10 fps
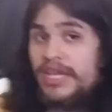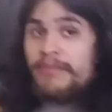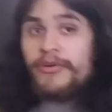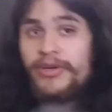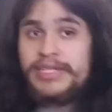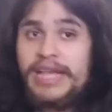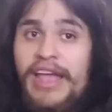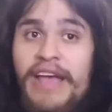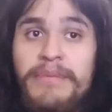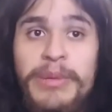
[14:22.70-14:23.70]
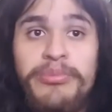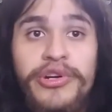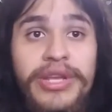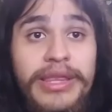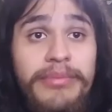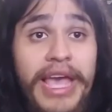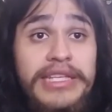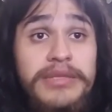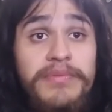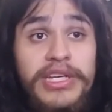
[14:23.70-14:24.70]
Kickstarters anymore because I have been burned
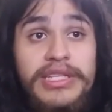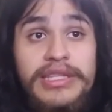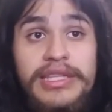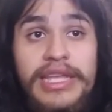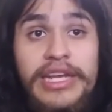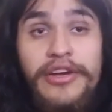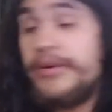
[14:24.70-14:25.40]
in the past. But